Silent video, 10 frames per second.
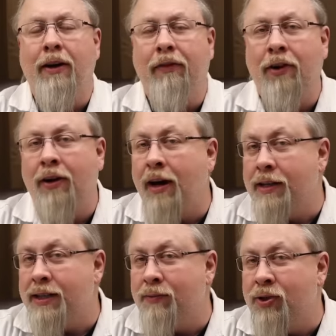And if you're not
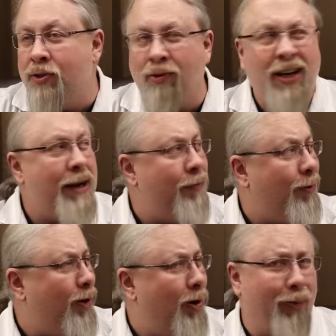a
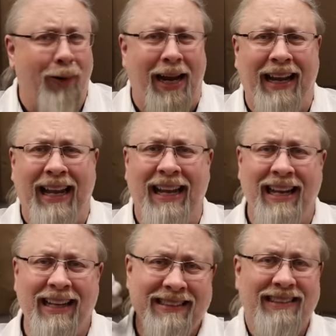subscriber already,